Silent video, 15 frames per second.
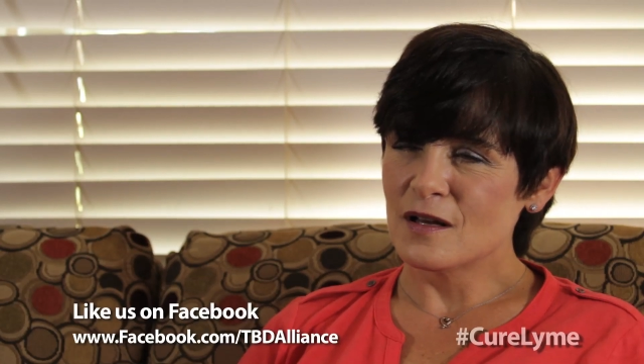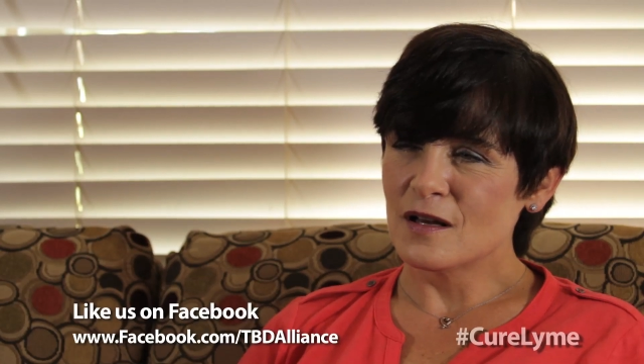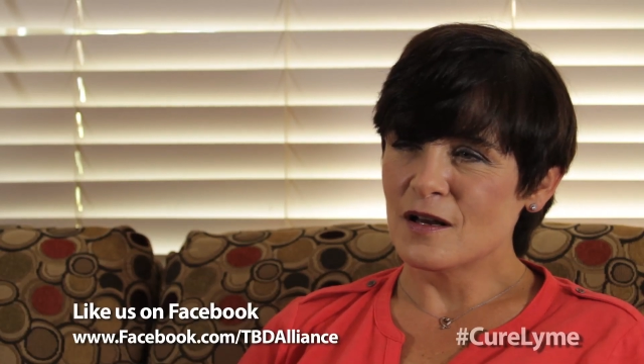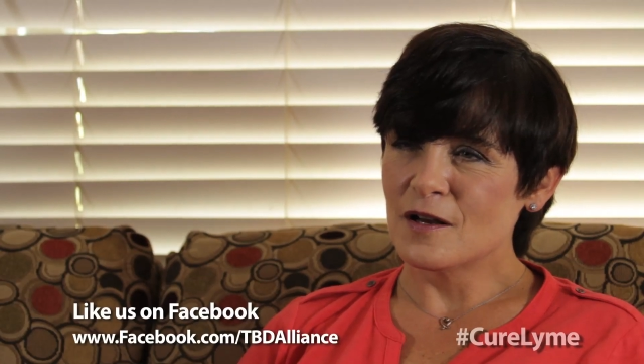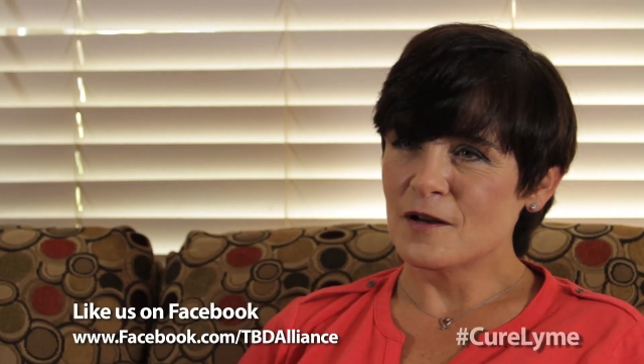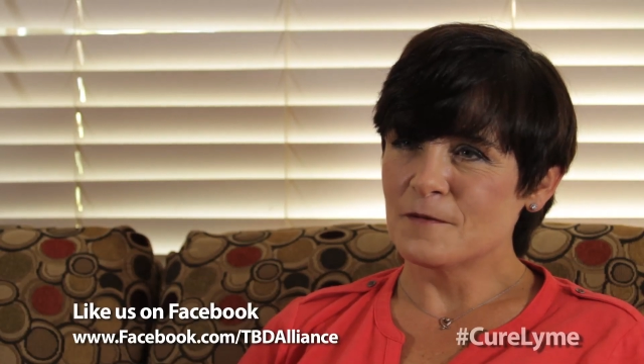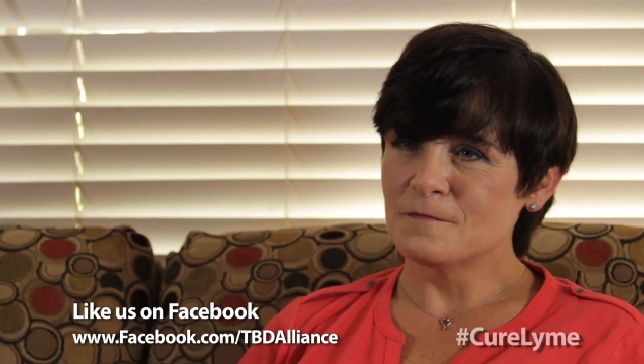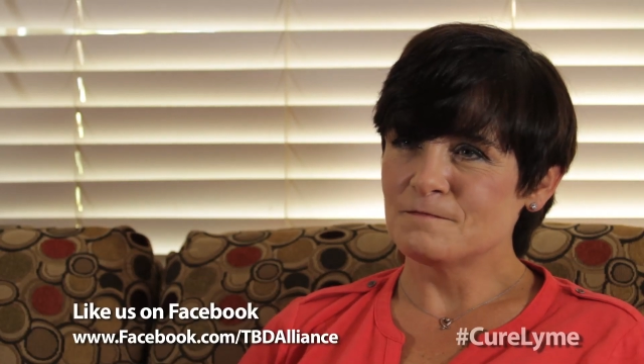
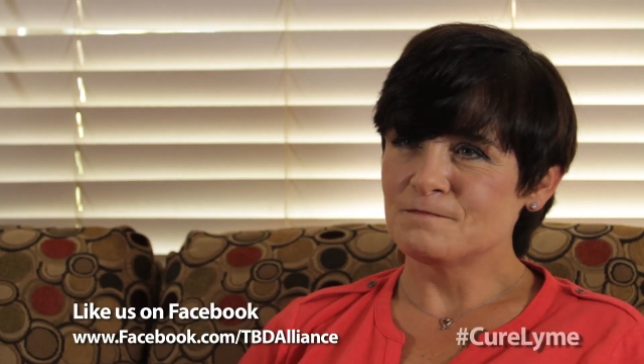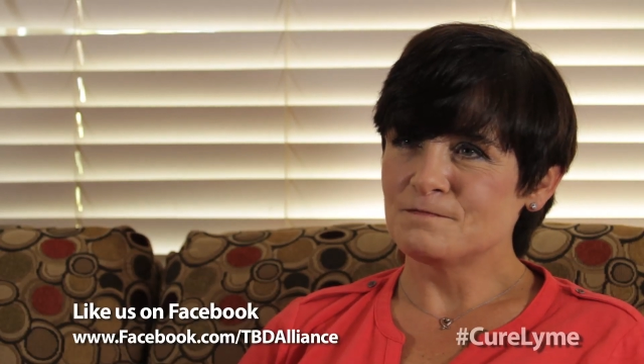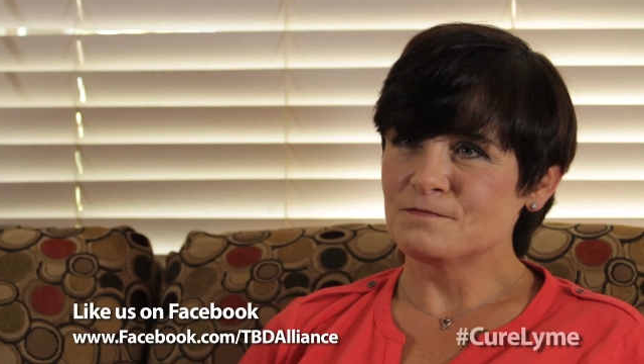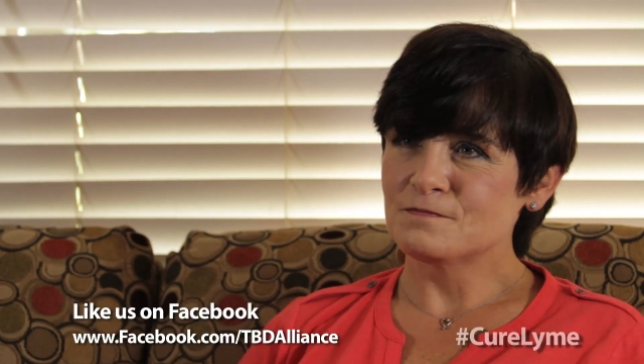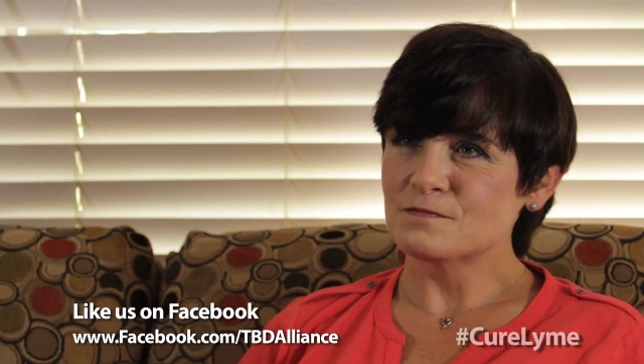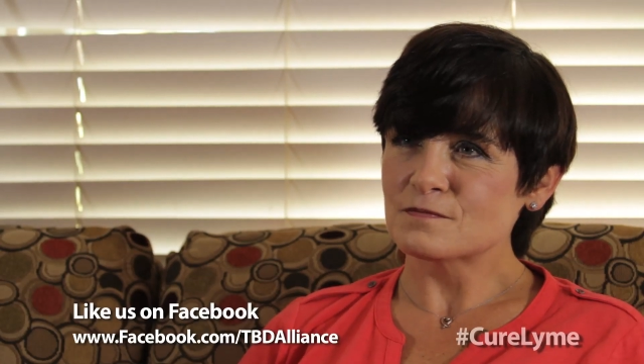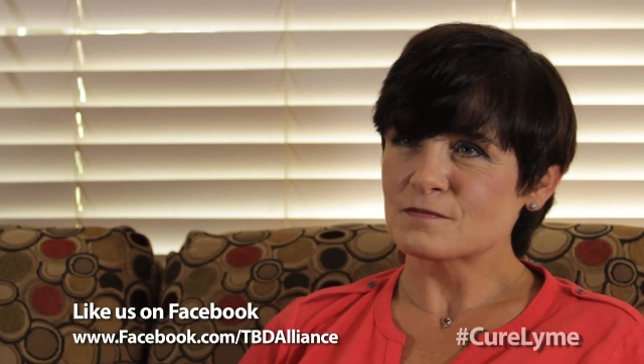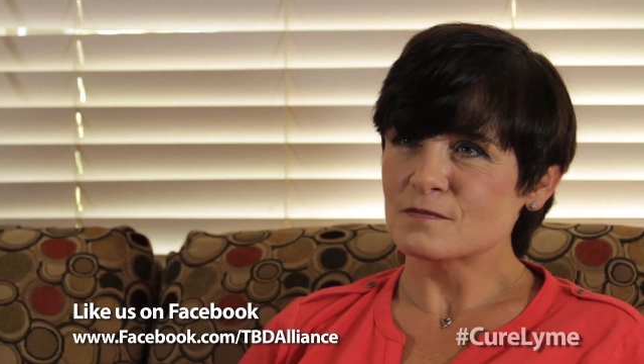
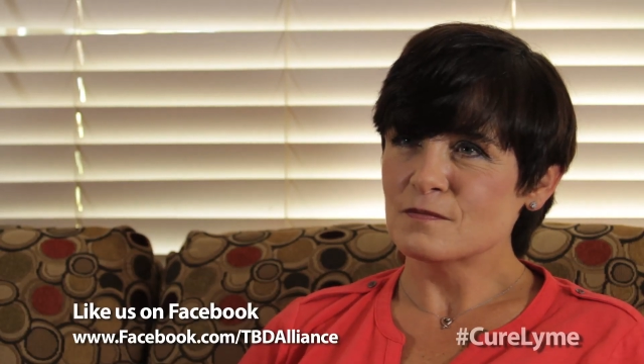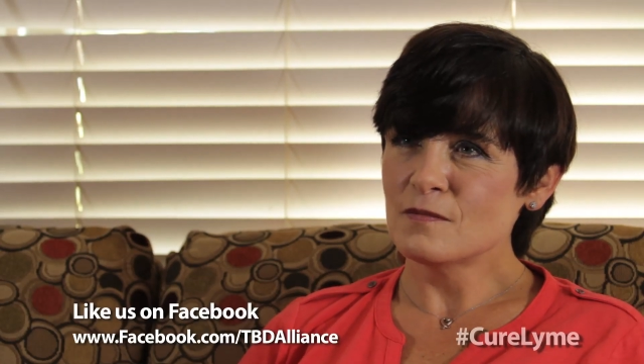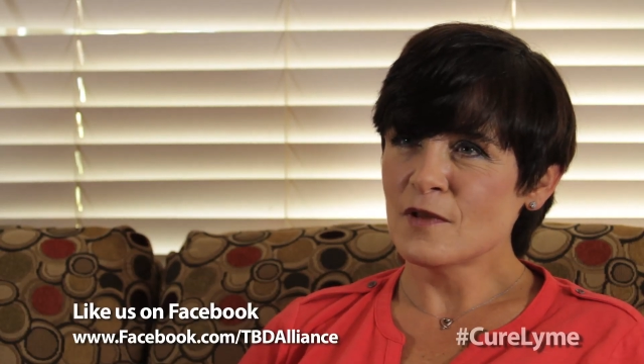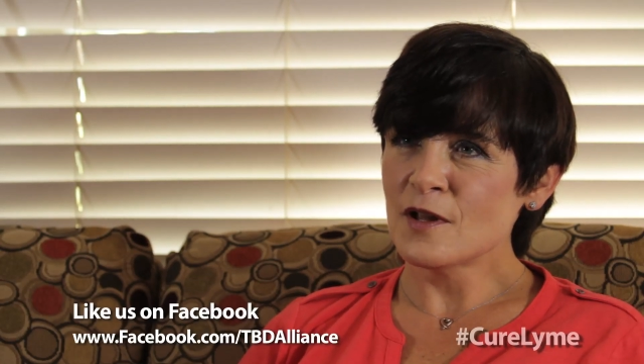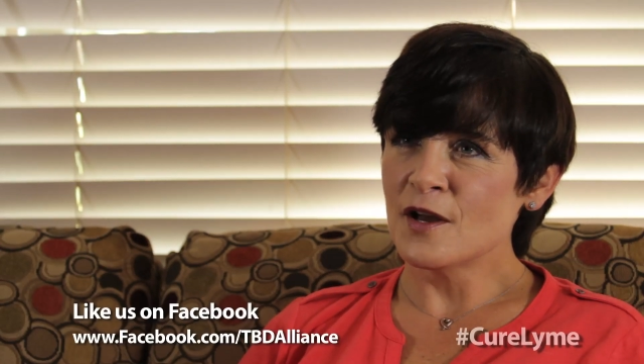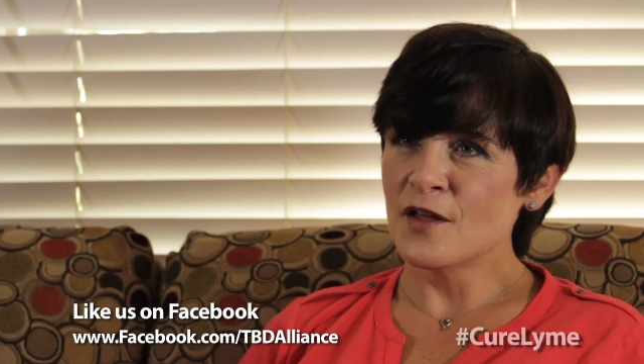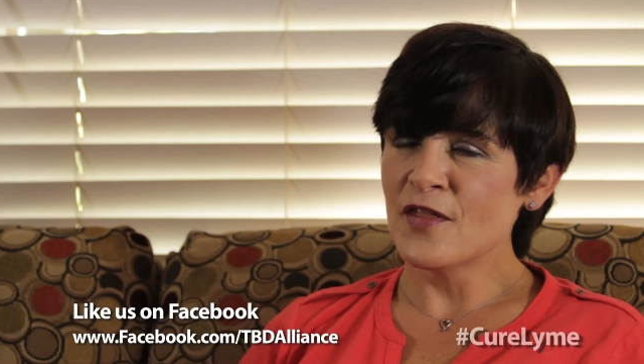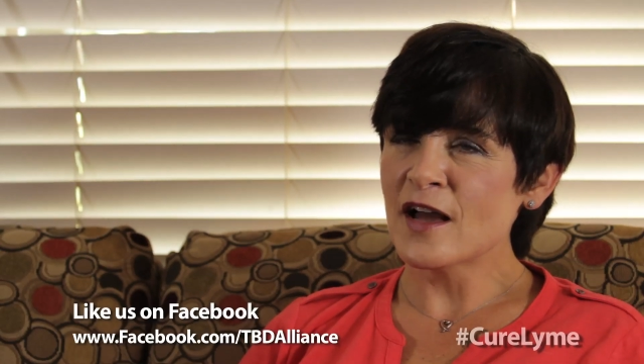
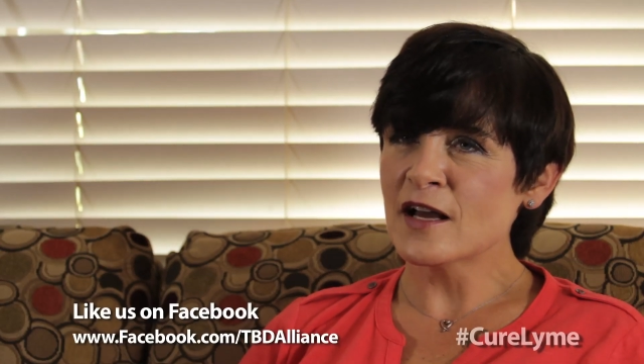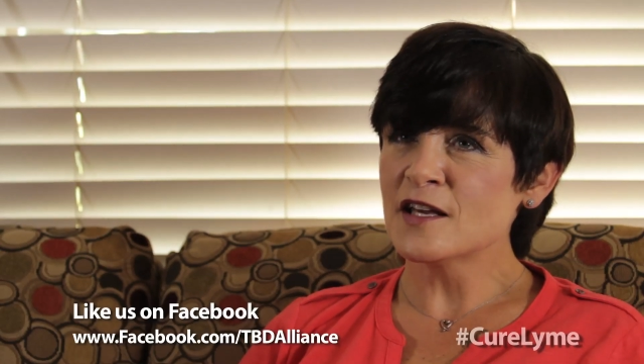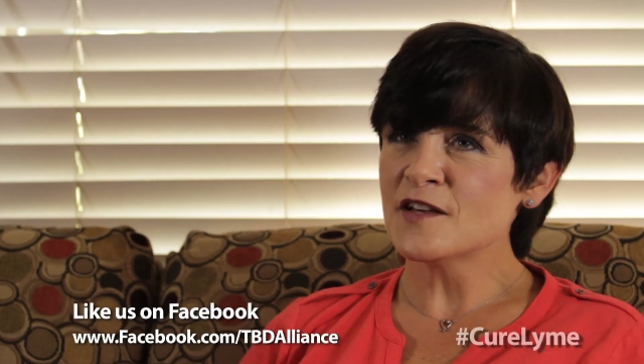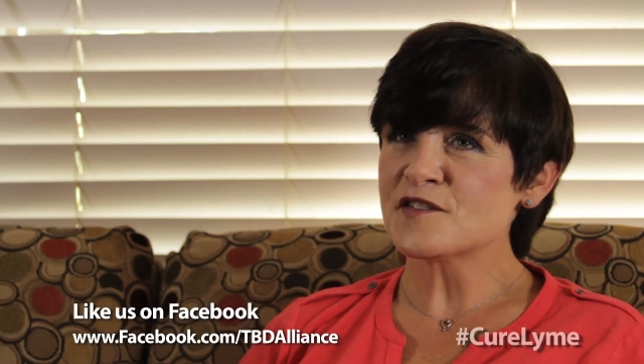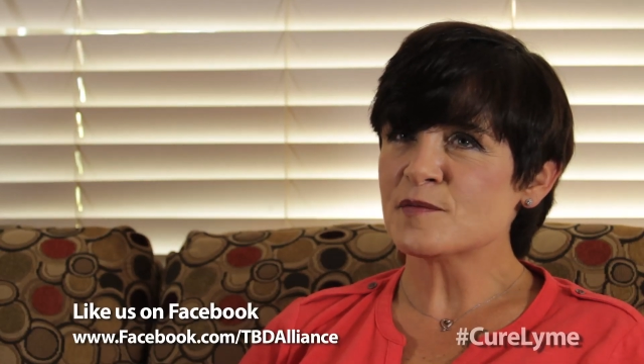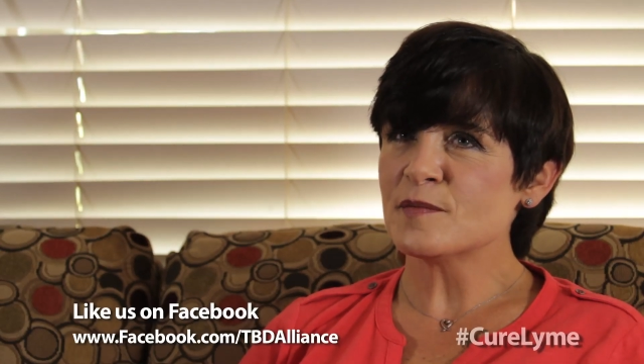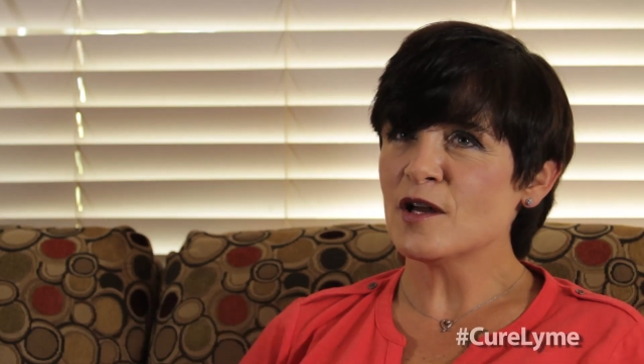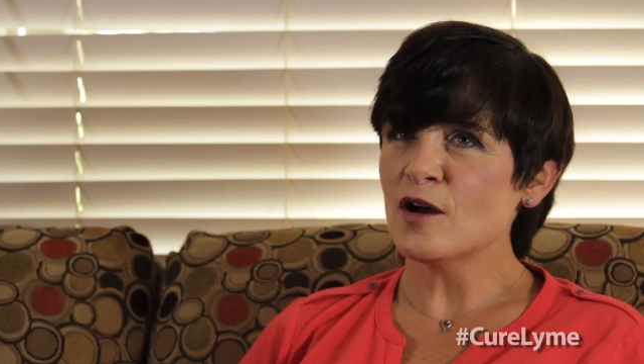That
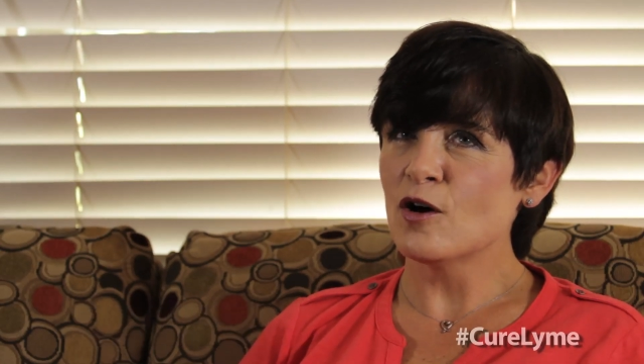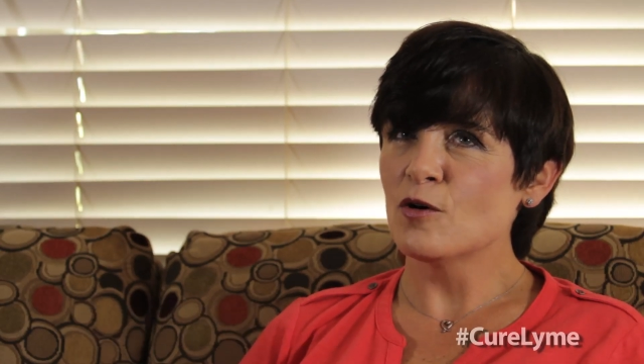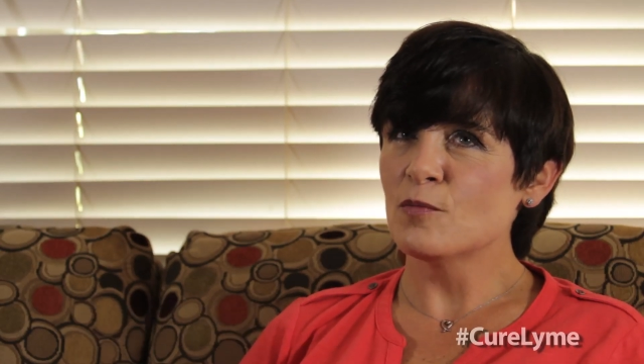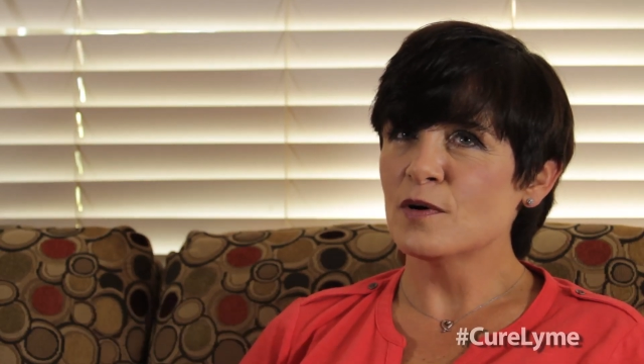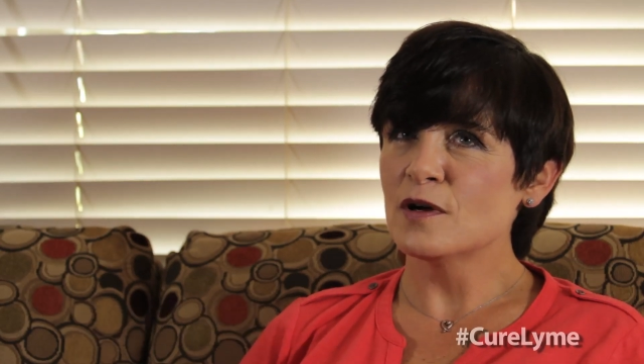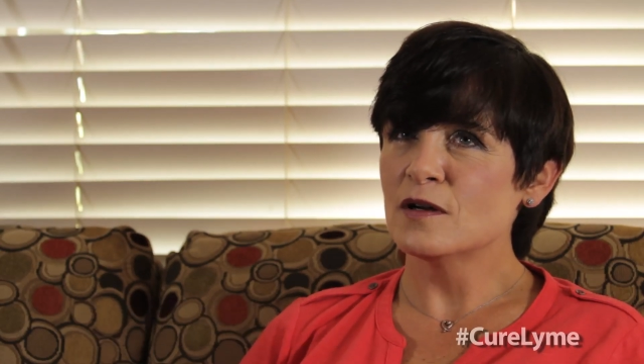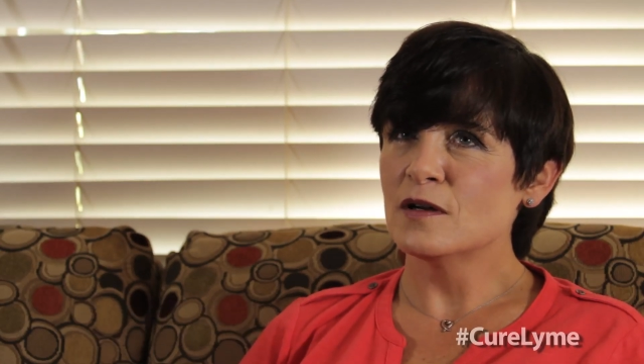gives me hope.